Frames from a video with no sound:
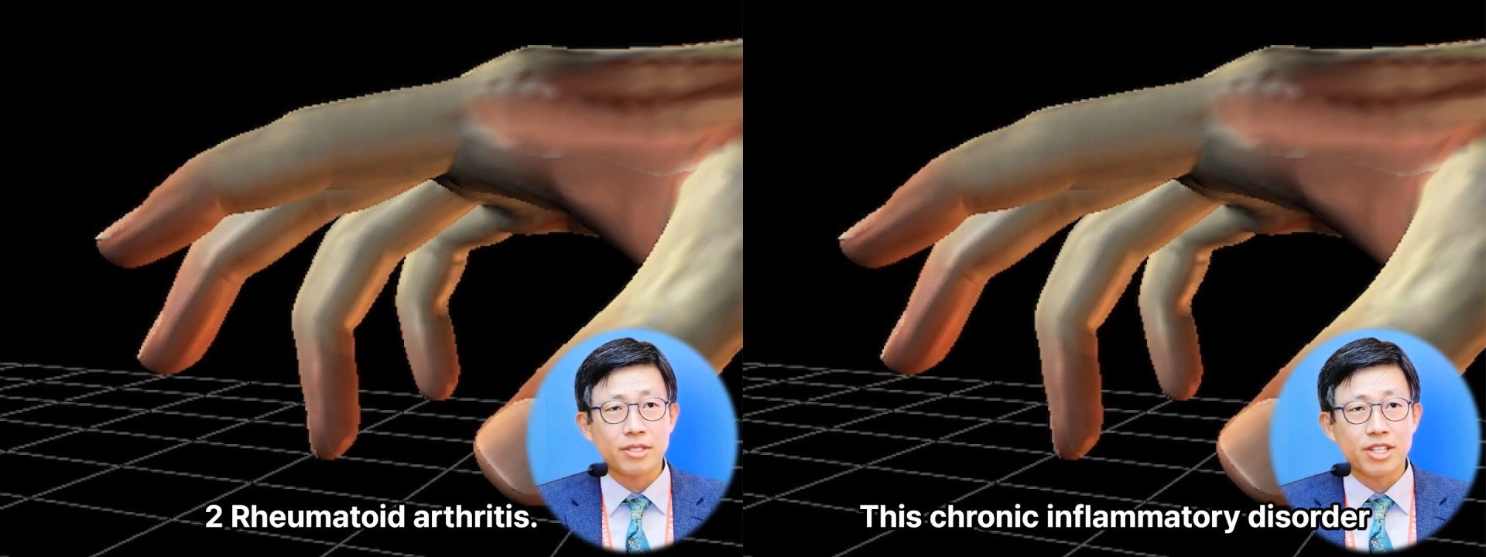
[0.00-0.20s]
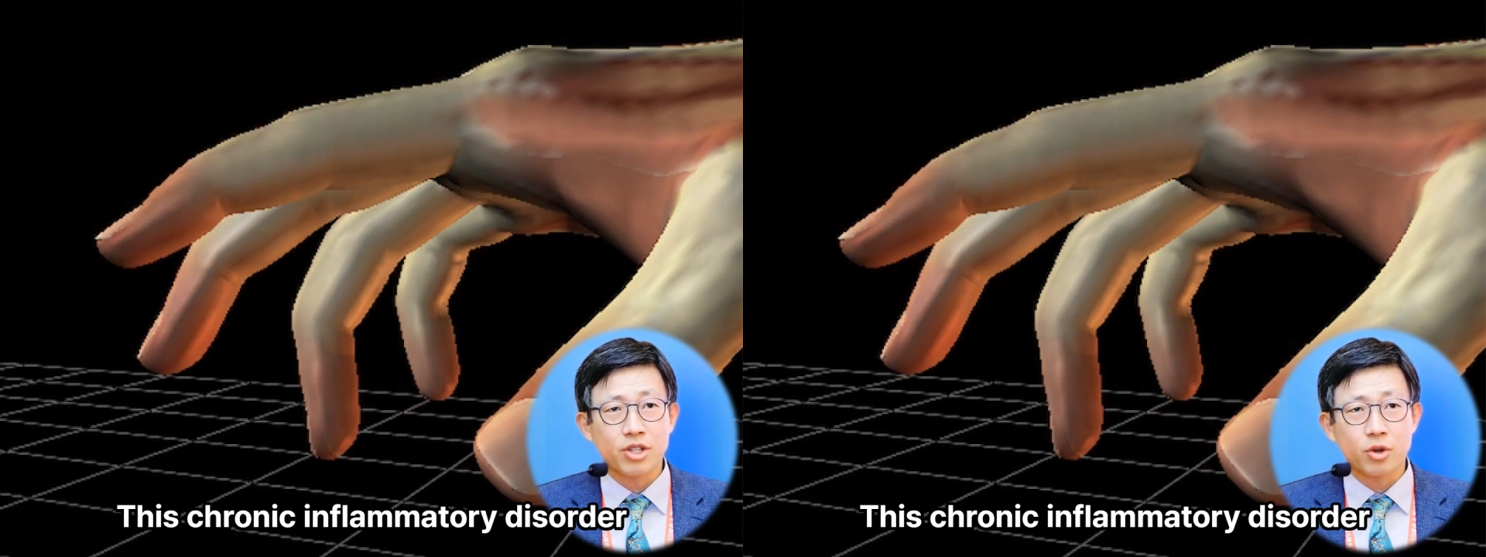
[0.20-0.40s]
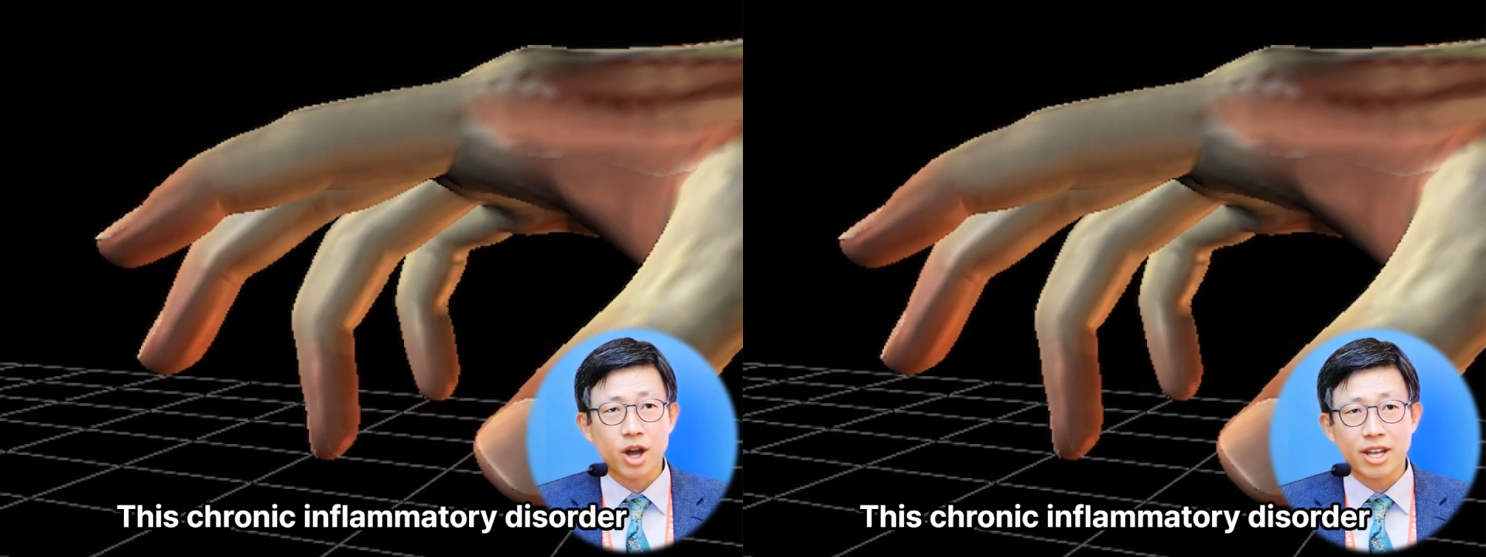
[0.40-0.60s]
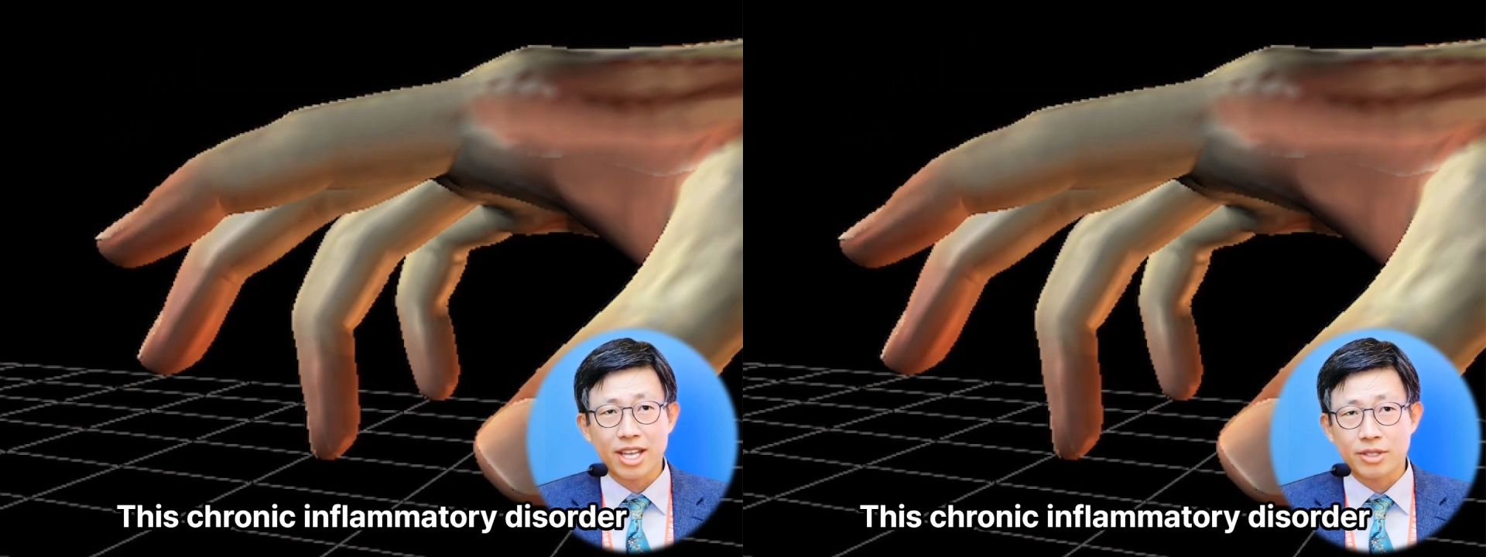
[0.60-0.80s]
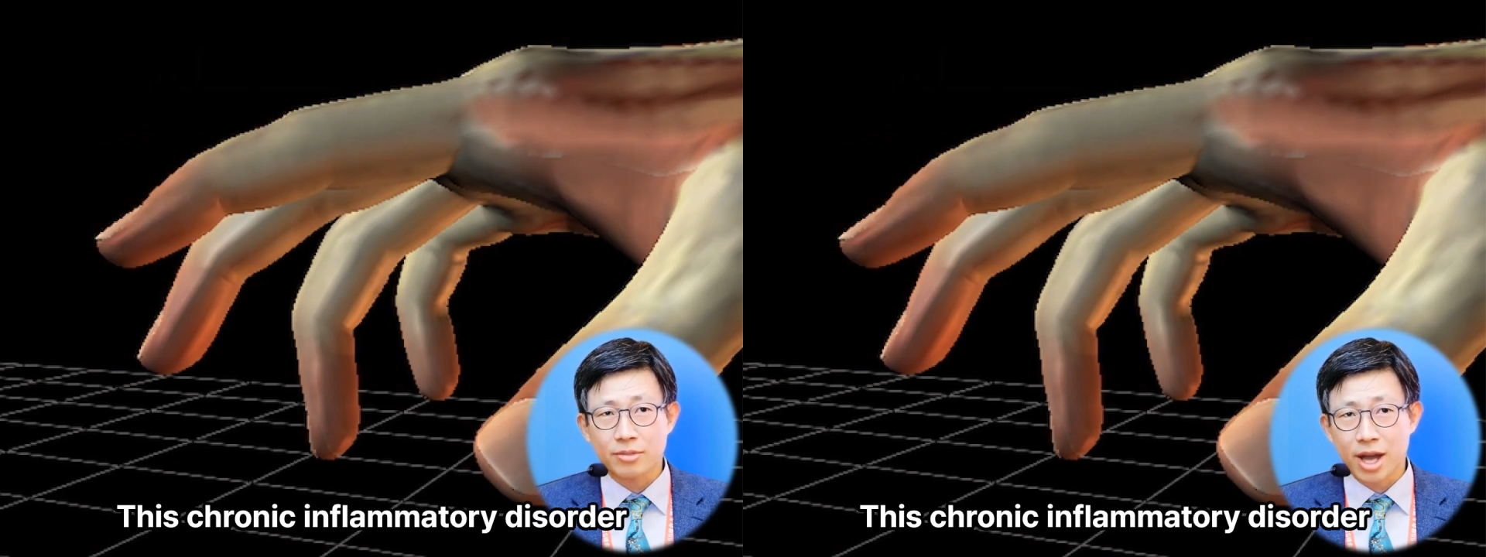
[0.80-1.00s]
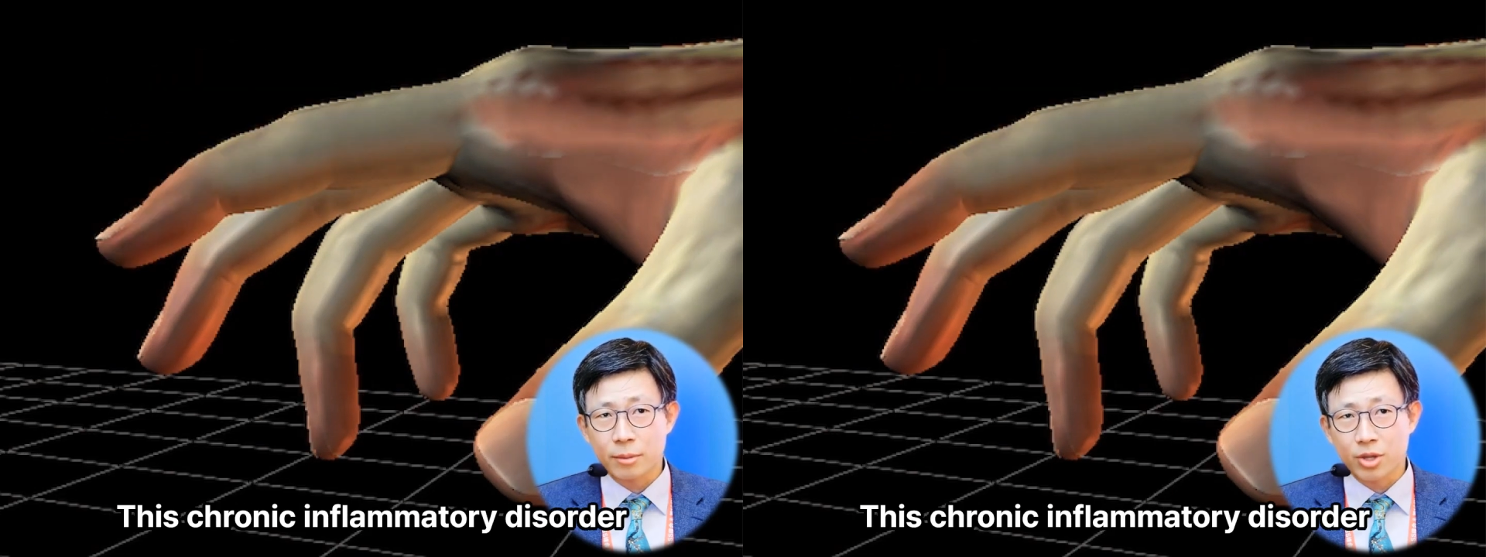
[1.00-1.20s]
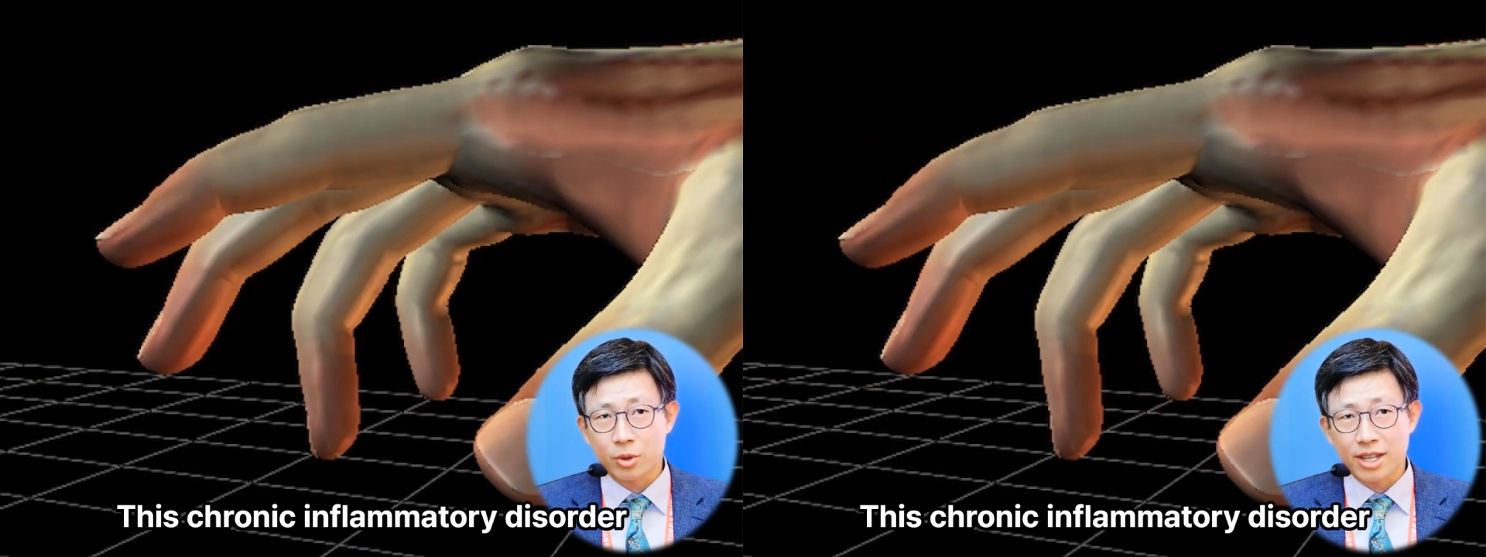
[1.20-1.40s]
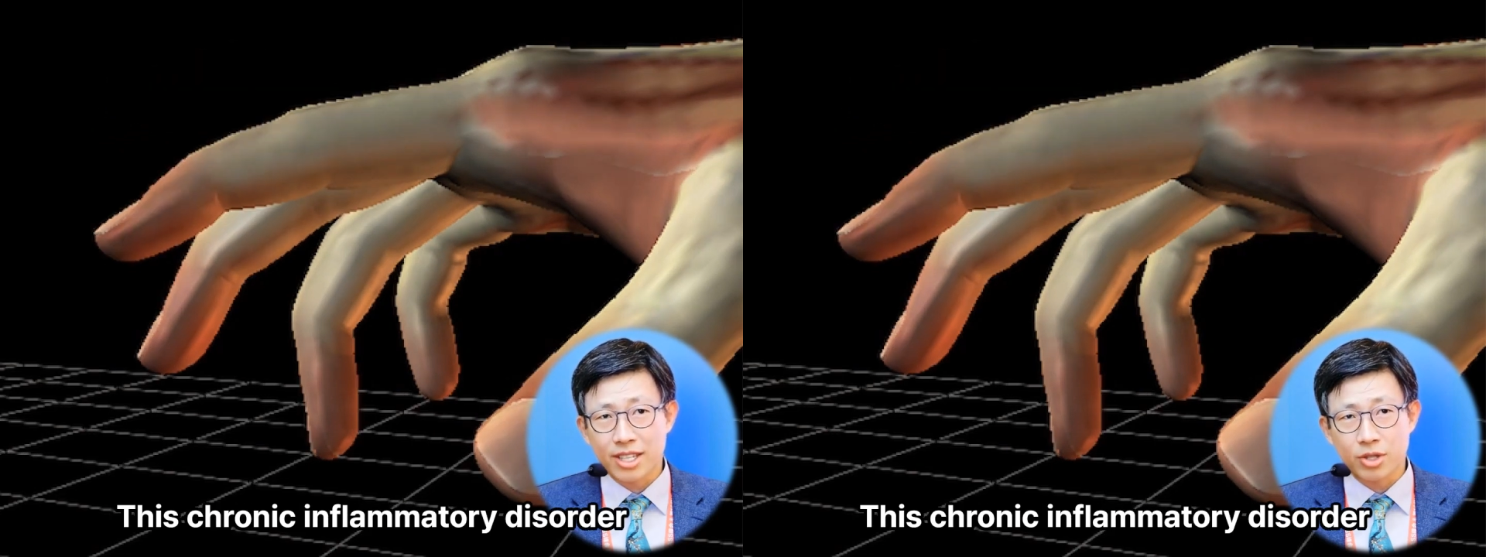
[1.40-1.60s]
This chronic
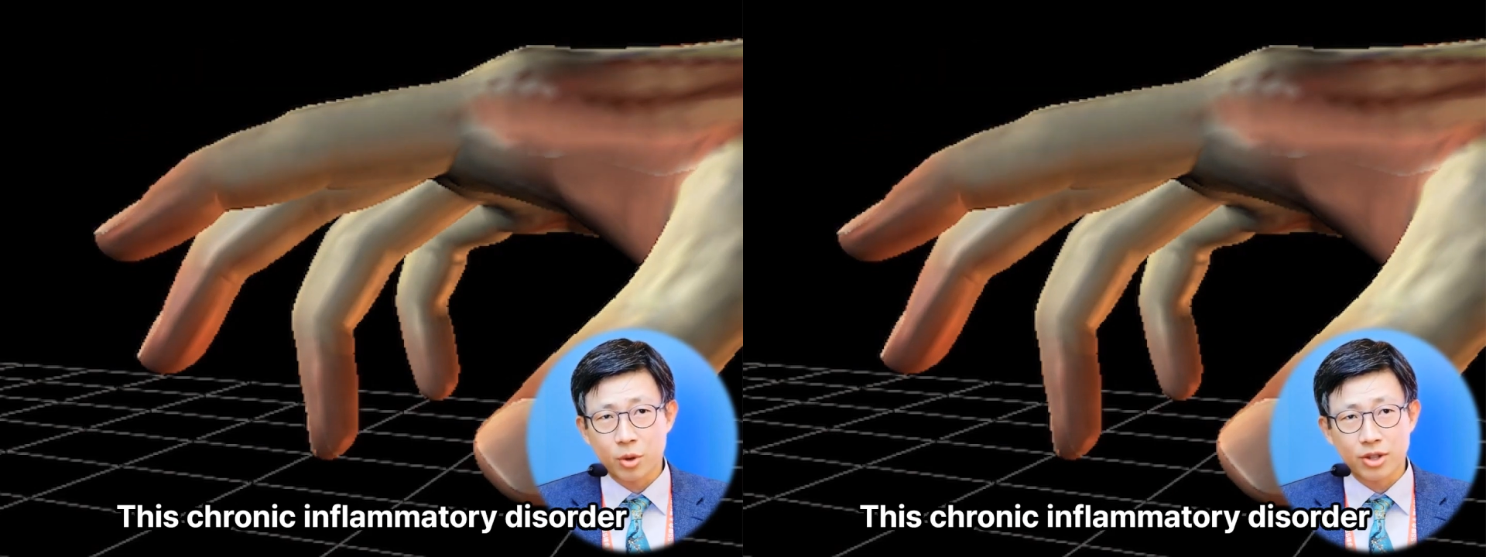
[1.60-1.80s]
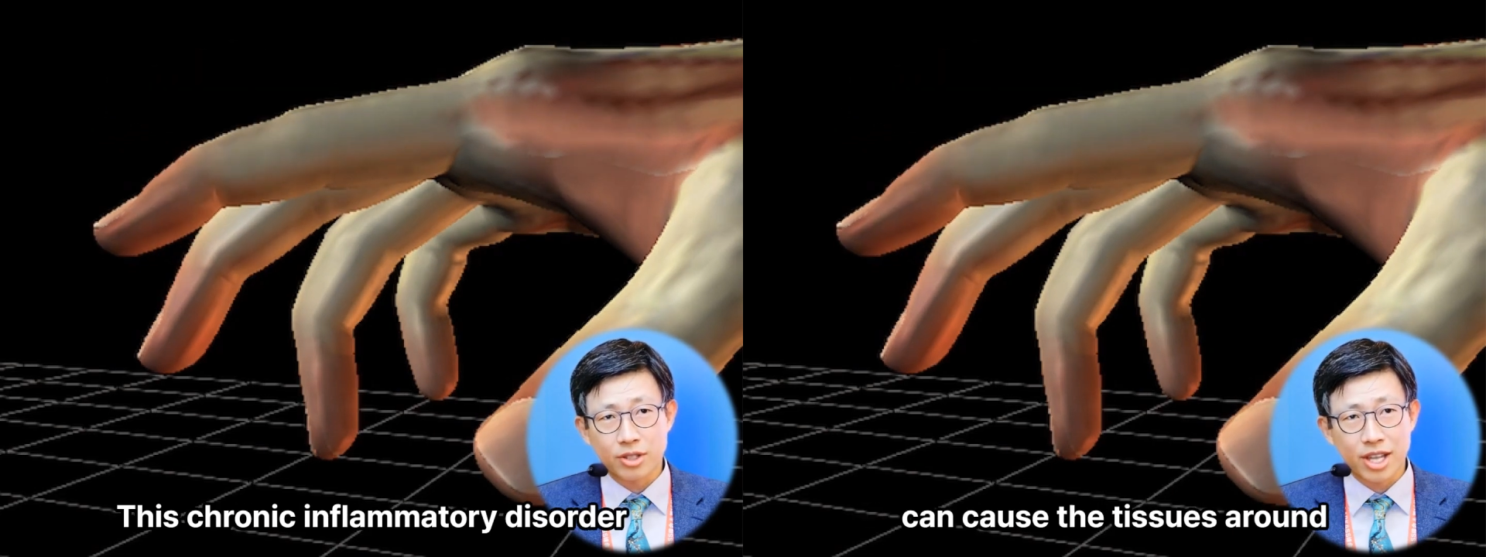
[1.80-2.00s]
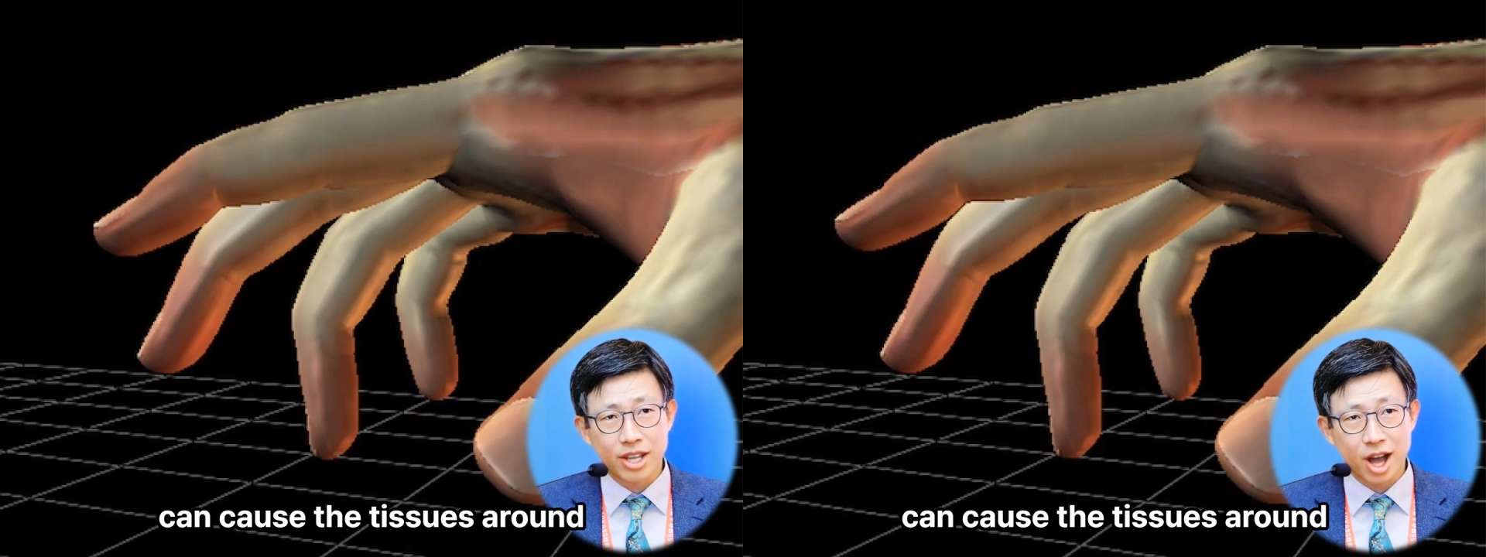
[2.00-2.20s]
inflammatory disorder can